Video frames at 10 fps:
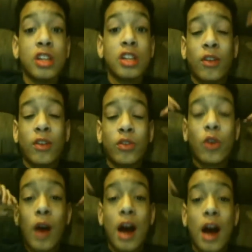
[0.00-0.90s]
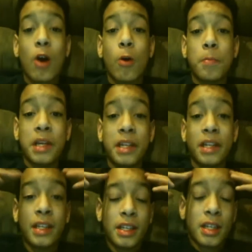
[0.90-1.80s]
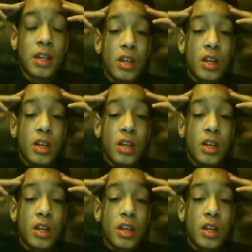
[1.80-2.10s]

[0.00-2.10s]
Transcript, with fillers: Because I don't know how many